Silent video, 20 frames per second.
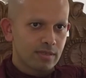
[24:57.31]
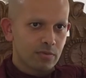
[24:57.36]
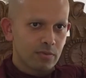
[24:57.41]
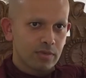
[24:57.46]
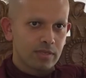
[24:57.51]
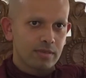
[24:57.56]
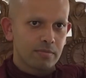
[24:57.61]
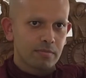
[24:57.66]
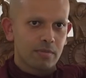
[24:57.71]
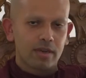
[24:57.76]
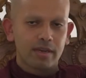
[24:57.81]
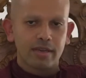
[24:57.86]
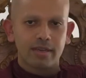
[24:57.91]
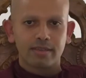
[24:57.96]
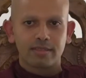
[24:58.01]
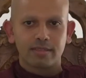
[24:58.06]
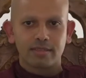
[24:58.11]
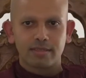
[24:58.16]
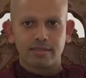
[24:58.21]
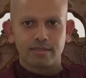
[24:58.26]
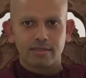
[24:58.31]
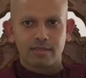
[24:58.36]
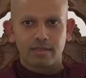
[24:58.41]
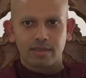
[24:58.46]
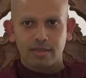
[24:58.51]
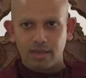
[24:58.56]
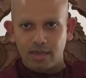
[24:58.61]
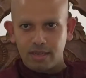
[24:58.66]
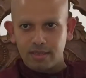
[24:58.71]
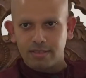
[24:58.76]
written by
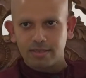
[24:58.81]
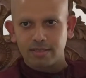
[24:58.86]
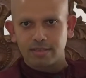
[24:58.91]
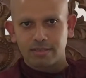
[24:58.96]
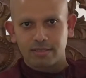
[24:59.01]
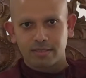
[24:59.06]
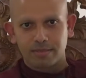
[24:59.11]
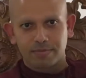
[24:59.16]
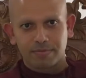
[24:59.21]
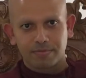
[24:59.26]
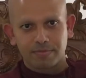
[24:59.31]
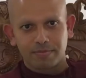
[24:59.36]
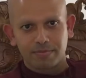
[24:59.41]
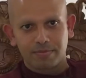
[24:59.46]
the caste system.